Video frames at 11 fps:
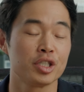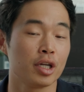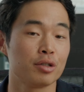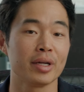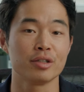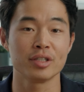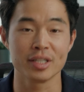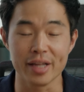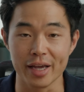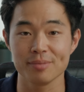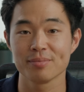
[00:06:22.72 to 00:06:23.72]
Generator
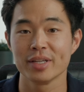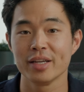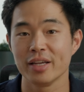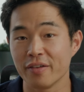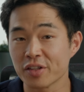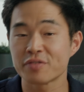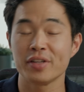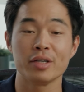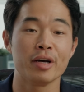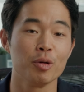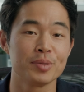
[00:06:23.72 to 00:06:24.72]
today. If this
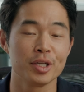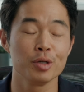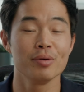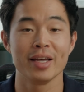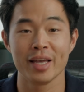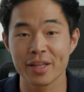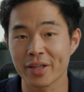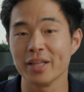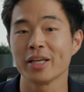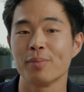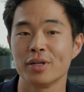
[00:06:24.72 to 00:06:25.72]
video helped you, hit that
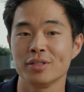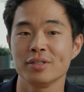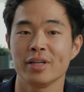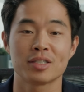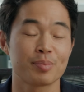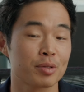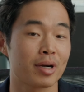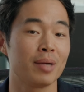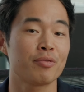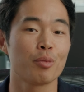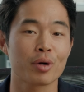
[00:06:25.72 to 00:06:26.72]
like button and
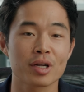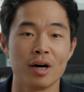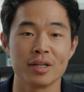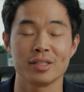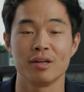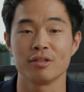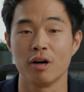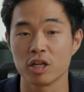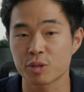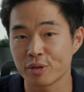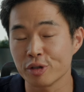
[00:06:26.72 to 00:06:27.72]
subscribe for more content on
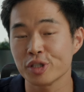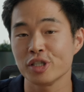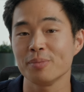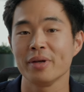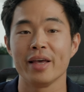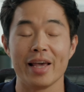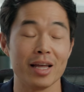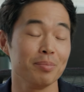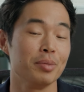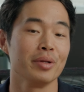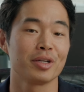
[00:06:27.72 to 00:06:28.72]
entrepreneurship
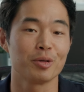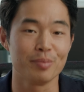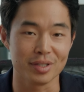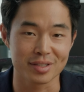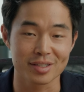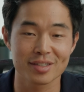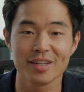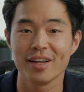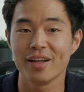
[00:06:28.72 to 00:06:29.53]
and building your business.